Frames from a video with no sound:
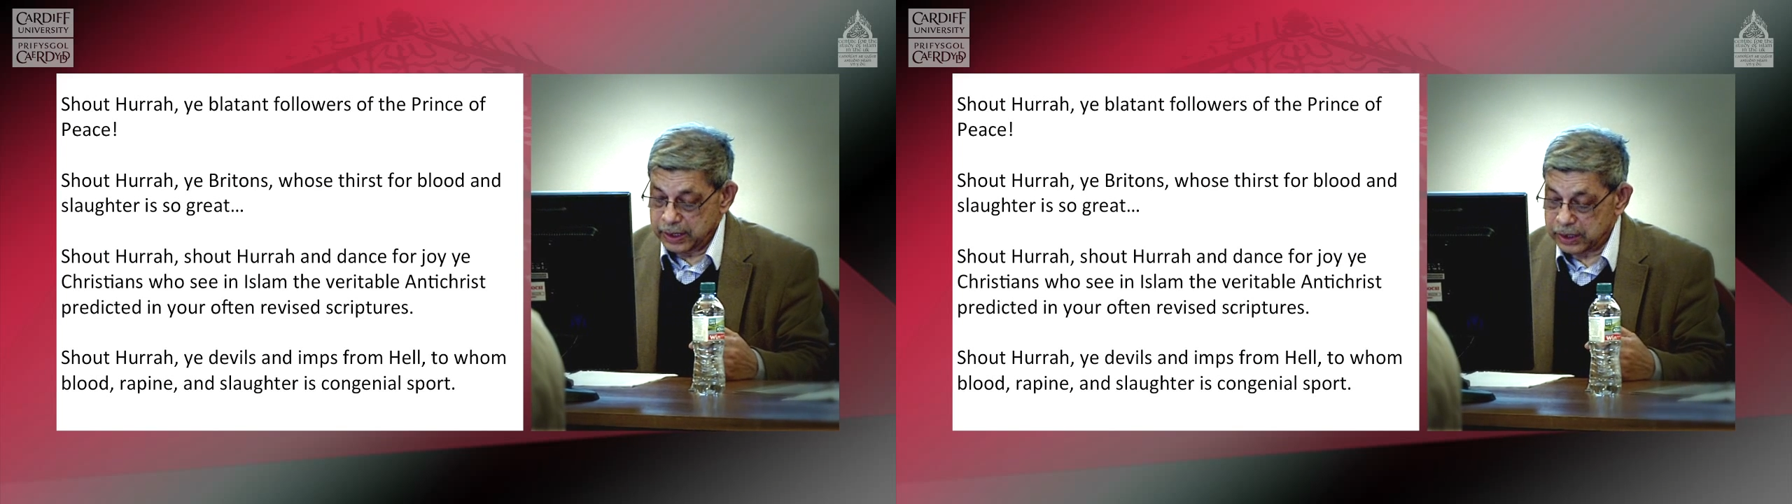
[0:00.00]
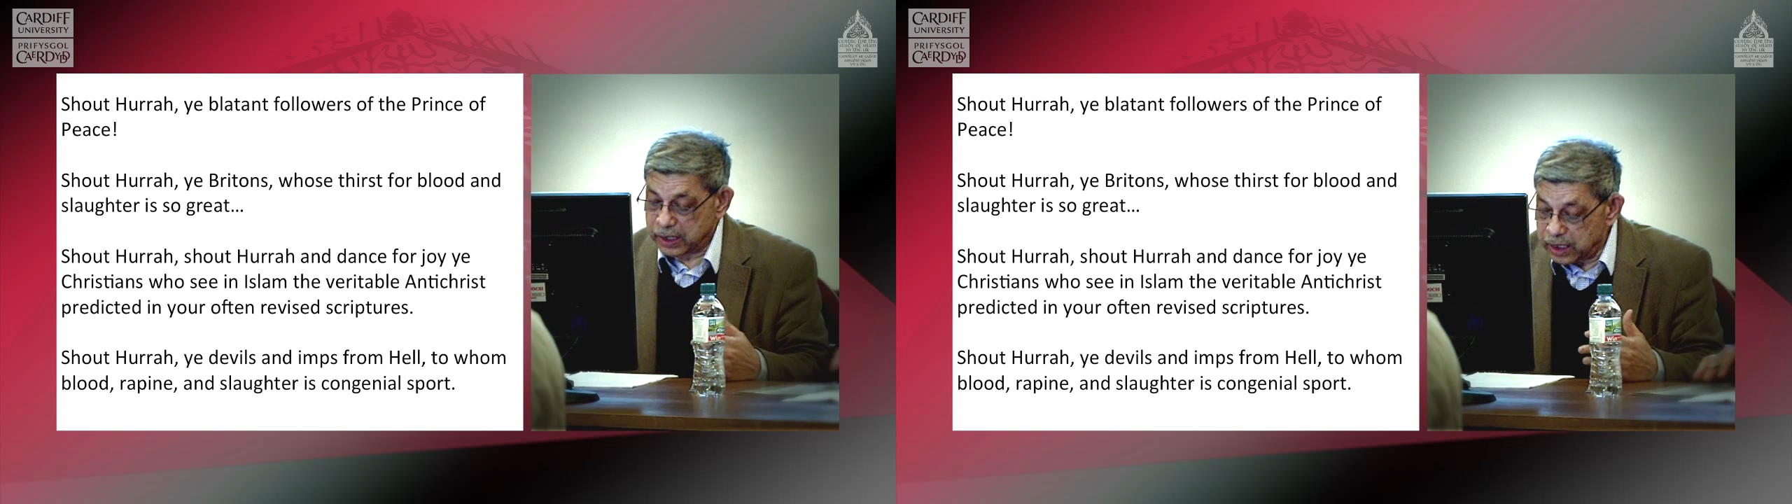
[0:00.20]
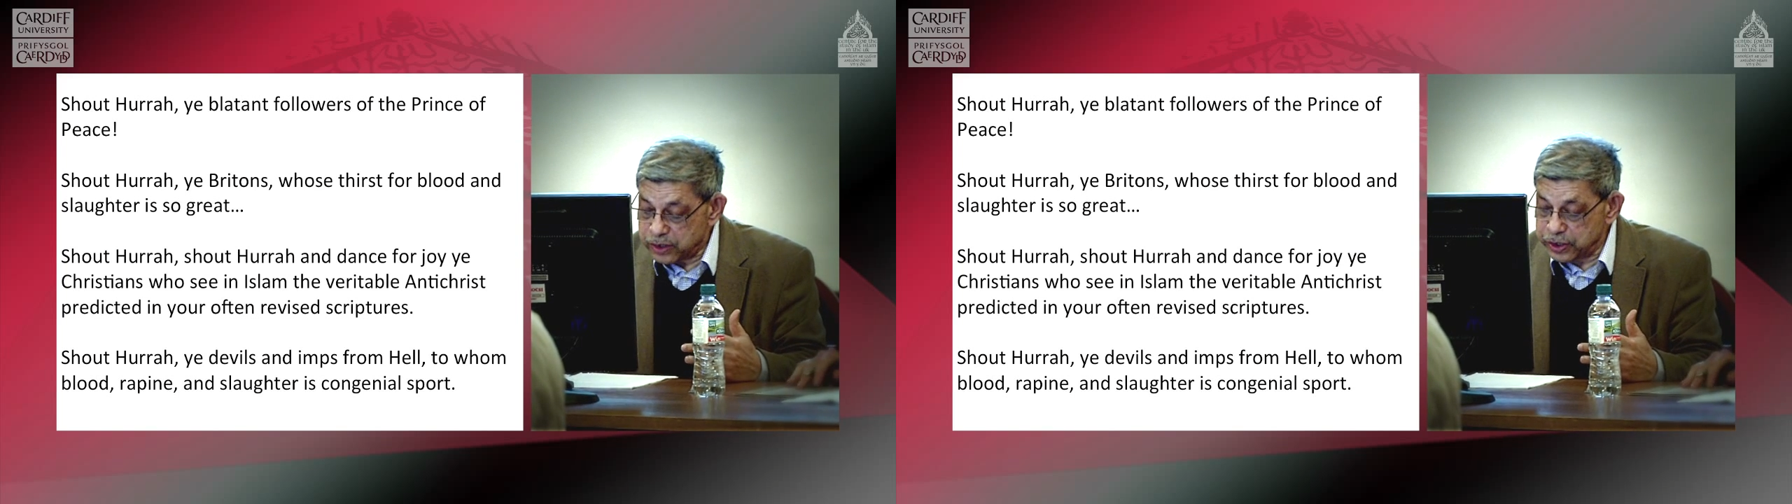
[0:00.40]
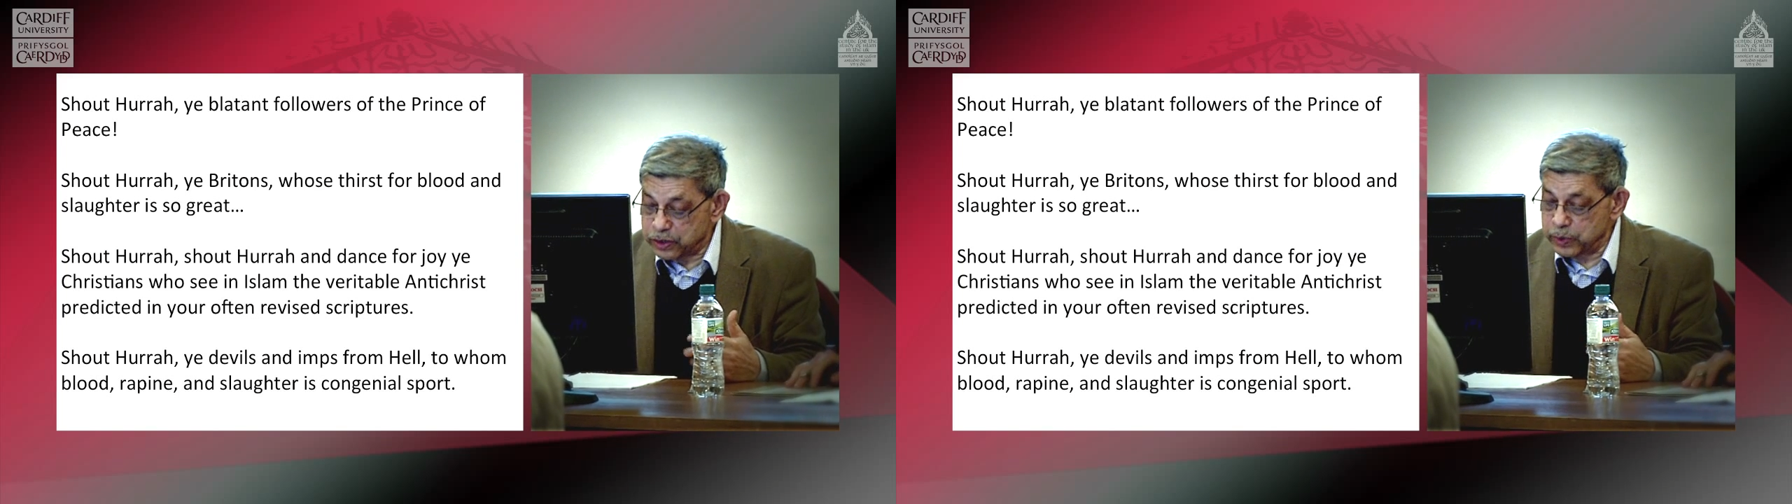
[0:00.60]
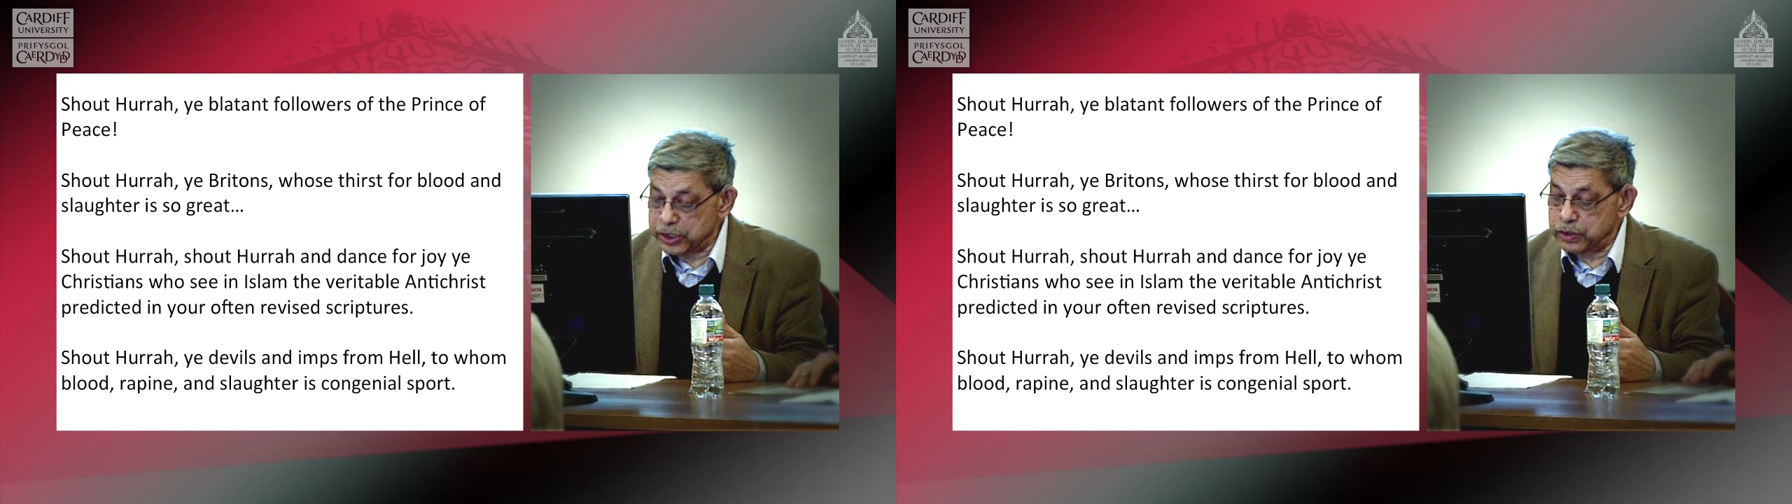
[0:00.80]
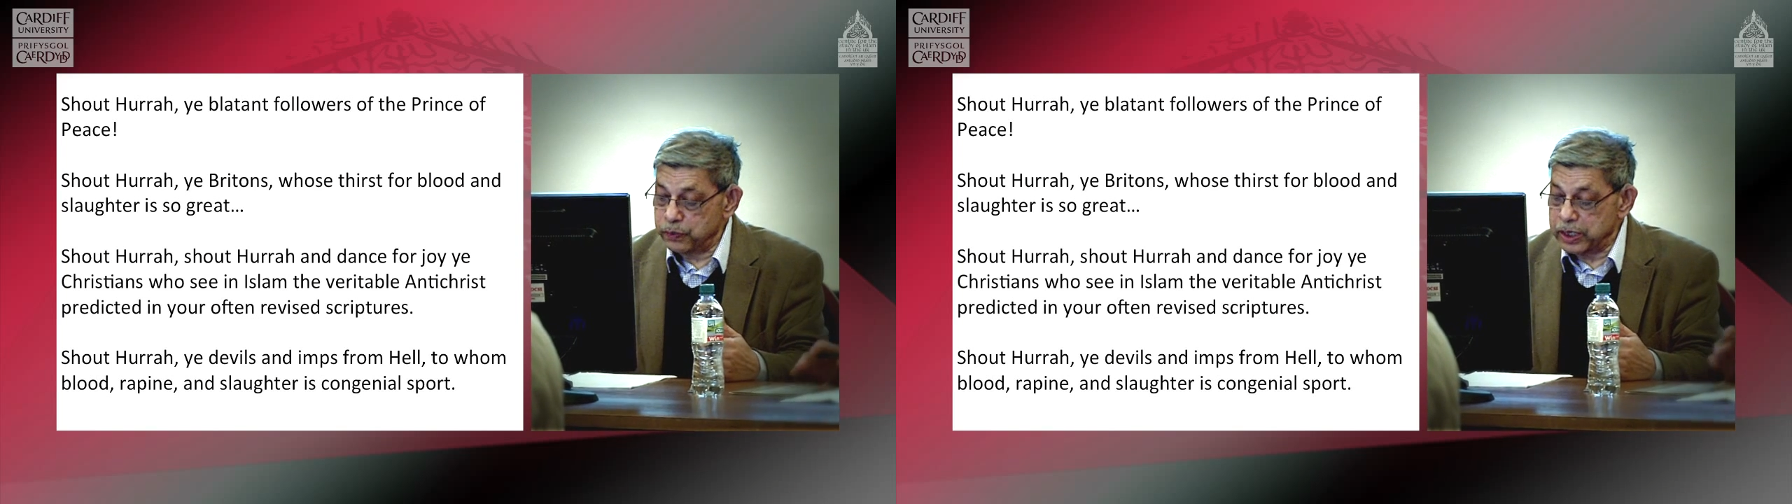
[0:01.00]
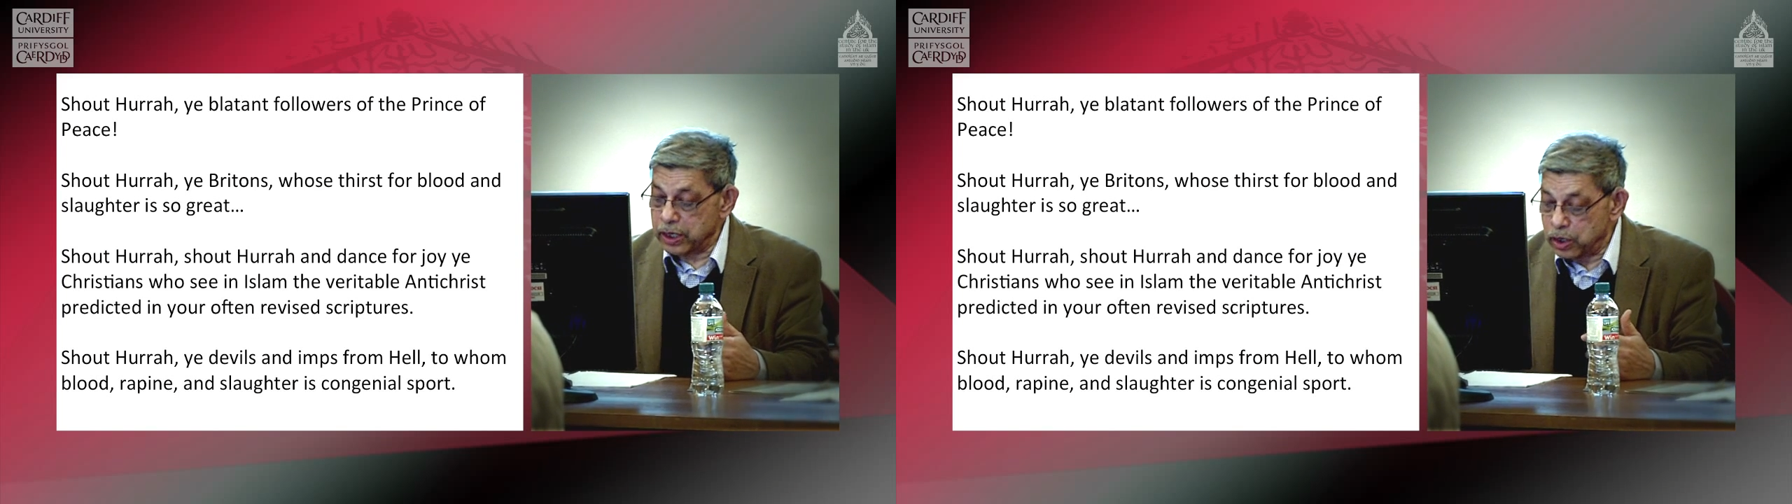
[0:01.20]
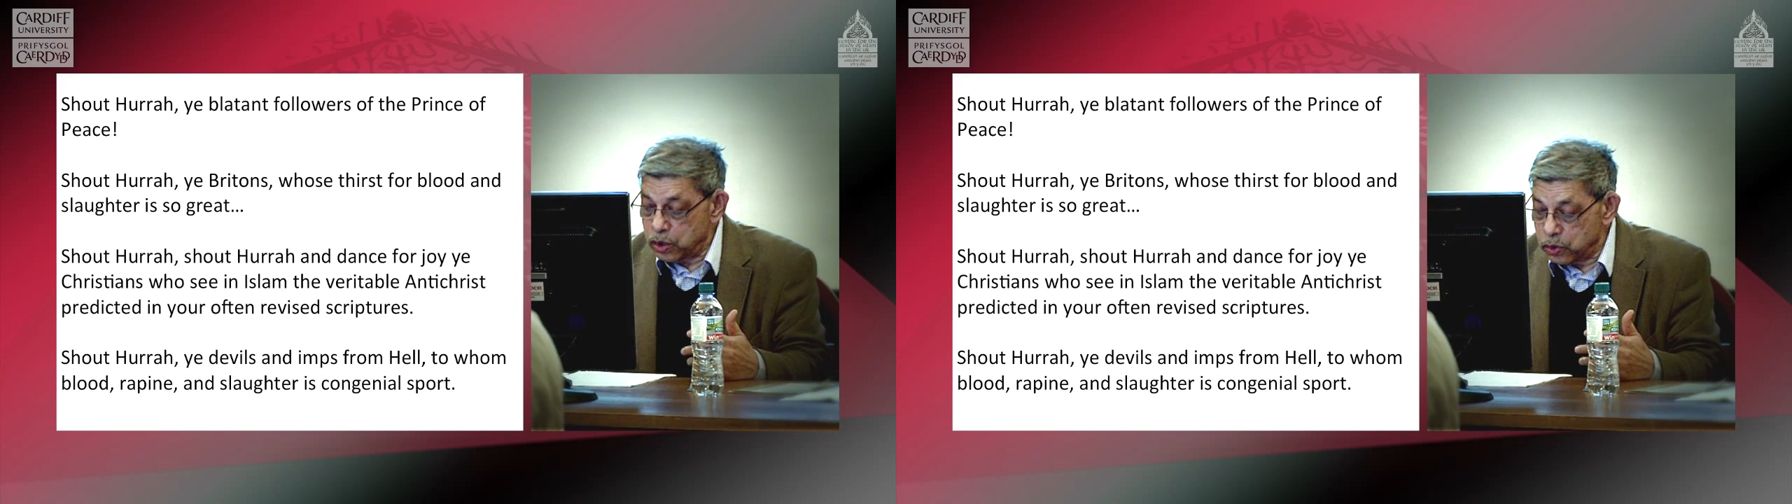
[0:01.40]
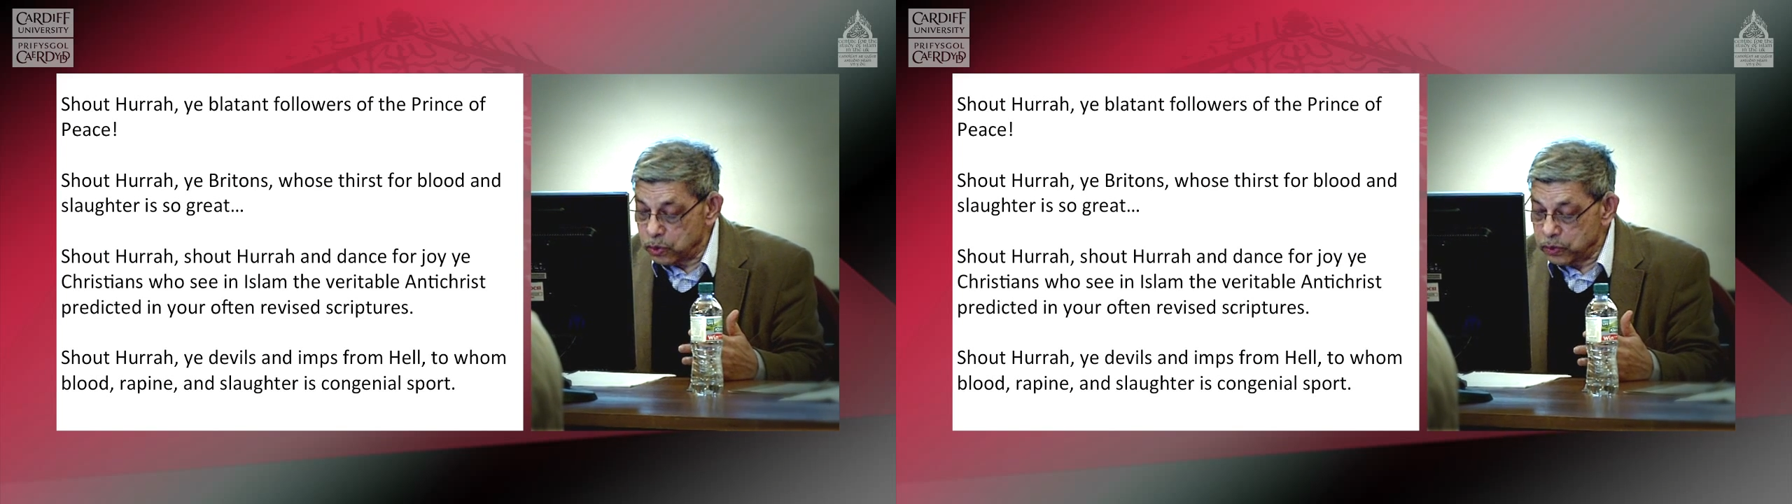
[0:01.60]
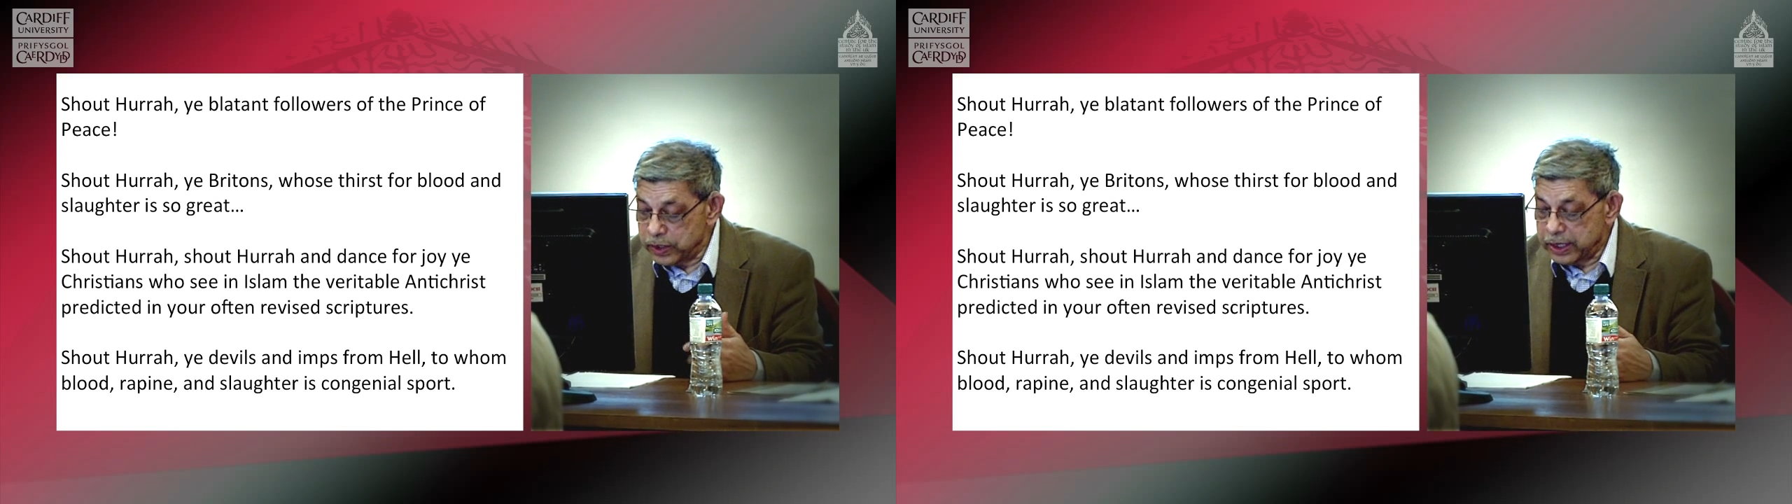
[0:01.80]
the country to which we owe